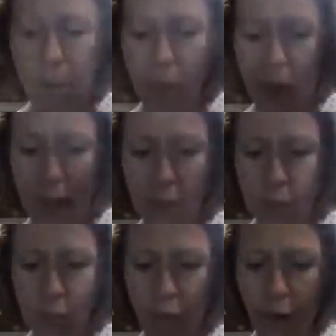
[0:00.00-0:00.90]
that's
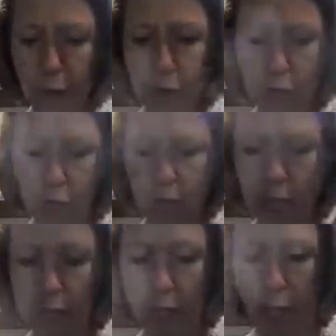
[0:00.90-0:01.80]
the first
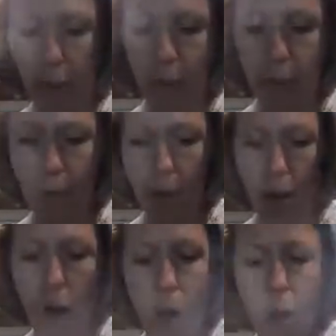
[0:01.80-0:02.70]
step,
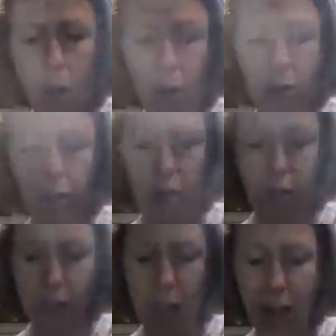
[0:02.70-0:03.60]
all on
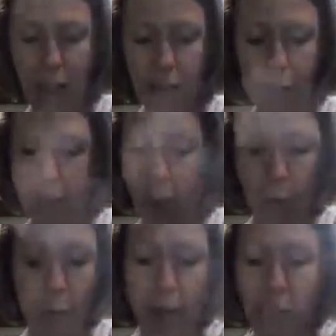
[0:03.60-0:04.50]
saute. And
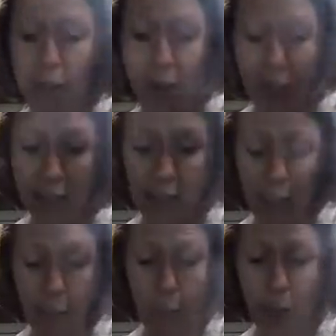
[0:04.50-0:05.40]
so the nice
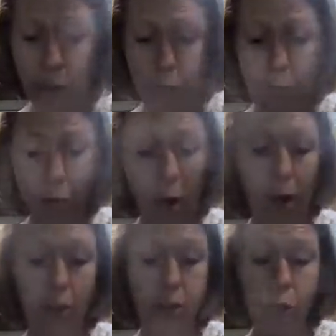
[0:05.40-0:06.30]
thing about the
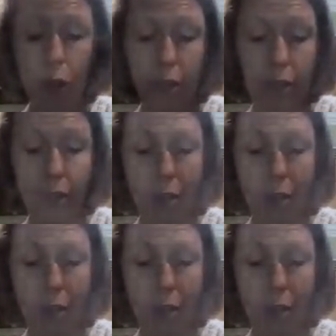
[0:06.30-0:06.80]
ground turkey, the